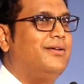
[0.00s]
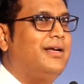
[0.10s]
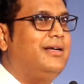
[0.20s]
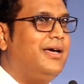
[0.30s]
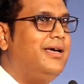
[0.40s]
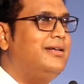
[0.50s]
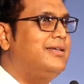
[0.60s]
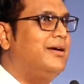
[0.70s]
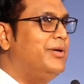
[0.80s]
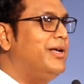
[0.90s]
entire
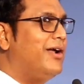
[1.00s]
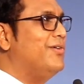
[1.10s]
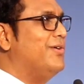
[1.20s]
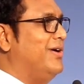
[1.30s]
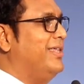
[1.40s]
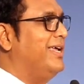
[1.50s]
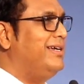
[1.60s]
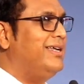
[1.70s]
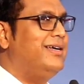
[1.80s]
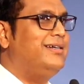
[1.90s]
Tamil Nadu, uh,
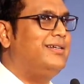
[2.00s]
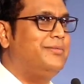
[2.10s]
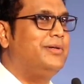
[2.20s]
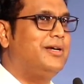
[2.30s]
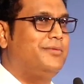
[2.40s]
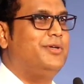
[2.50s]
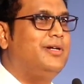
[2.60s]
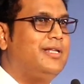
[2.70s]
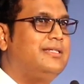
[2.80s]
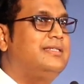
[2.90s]
entire Tamil
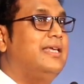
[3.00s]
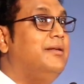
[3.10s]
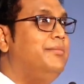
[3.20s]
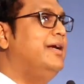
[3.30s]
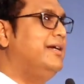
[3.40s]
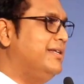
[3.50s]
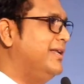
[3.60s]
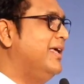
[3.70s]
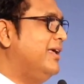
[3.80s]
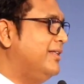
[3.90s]
community
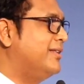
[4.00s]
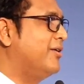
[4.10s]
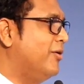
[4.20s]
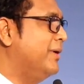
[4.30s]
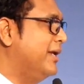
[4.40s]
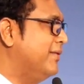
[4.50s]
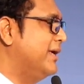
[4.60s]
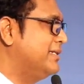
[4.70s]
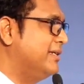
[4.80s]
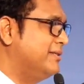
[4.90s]
celebrated the Global
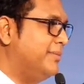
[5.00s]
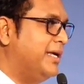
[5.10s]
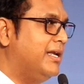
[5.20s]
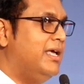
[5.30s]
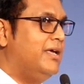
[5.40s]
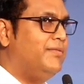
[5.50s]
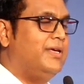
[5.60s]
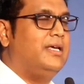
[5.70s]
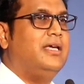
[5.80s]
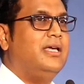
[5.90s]
Investors Meet.
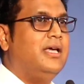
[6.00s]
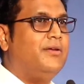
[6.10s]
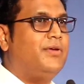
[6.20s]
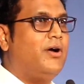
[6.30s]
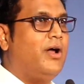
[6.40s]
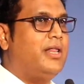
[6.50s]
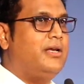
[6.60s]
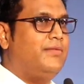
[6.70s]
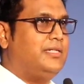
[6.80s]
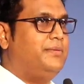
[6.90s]
We, we got an
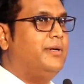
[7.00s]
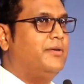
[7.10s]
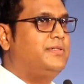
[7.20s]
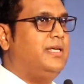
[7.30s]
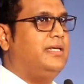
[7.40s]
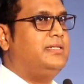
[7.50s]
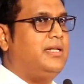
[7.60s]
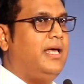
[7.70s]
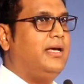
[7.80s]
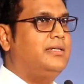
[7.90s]
investment of 6
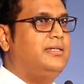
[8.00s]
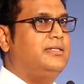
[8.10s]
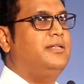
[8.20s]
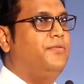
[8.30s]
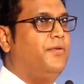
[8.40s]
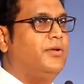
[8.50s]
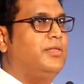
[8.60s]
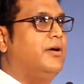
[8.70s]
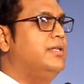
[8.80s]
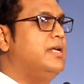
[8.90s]
lakh
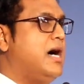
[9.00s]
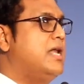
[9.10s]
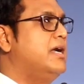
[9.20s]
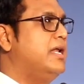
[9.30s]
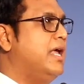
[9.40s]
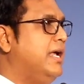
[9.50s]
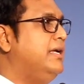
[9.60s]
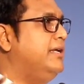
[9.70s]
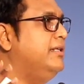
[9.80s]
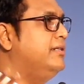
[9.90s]

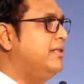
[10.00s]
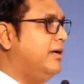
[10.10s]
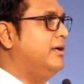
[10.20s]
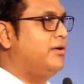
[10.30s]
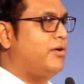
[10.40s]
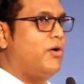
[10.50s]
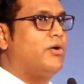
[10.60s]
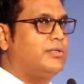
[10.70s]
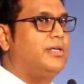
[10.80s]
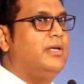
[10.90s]
64,180
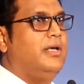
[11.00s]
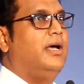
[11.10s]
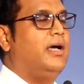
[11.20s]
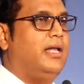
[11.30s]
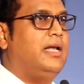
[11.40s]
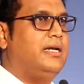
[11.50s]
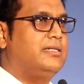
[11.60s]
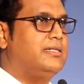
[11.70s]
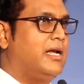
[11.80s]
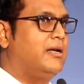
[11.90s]
crores, uh, ladies
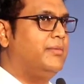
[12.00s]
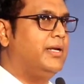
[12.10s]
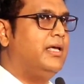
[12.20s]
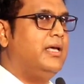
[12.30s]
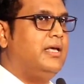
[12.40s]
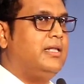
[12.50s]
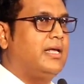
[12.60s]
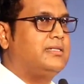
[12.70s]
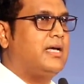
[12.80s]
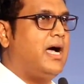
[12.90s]
and gentlemen.
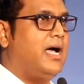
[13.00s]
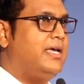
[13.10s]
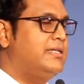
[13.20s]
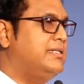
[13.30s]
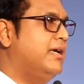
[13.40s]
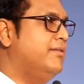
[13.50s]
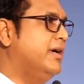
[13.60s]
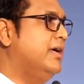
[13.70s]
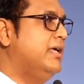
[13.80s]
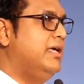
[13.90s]
That's the highest
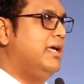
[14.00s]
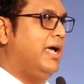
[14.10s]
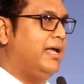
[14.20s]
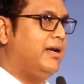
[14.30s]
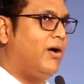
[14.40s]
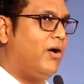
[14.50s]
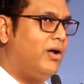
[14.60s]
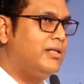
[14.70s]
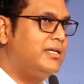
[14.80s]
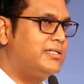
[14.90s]
ever. And
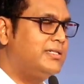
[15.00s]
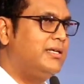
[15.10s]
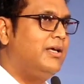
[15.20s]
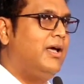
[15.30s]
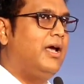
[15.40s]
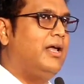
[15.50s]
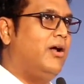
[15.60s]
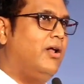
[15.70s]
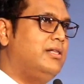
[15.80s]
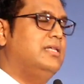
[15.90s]
all this, and
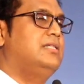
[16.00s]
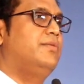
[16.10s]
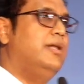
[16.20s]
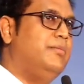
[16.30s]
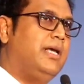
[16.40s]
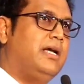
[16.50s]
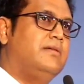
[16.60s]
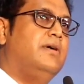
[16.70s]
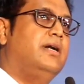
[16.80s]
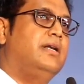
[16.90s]
all this will be
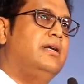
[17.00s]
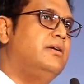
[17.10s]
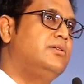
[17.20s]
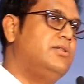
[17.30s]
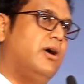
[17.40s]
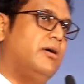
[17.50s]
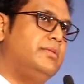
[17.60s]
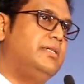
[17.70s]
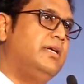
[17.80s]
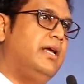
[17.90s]
converted into
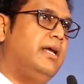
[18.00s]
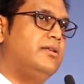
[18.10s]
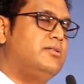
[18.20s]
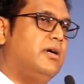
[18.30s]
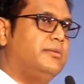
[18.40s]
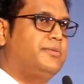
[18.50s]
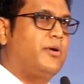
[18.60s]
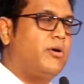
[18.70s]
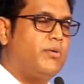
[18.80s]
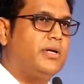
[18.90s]
jobs. Into jobs for
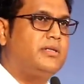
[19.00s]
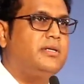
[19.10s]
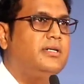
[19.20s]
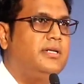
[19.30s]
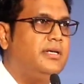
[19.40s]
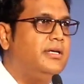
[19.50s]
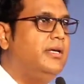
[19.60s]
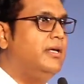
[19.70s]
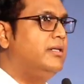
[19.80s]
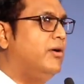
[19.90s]
over 30,
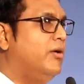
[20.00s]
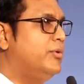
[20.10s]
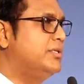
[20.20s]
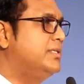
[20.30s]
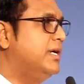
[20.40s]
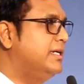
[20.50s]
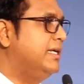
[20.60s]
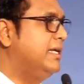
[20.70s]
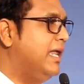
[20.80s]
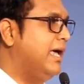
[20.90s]
almost
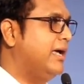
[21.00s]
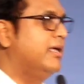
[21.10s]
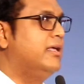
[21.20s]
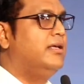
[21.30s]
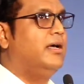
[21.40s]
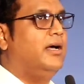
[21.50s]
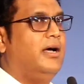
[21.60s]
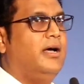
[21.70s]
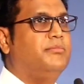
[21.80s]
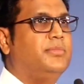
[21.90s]
30 lakh
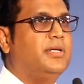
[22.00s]
uh,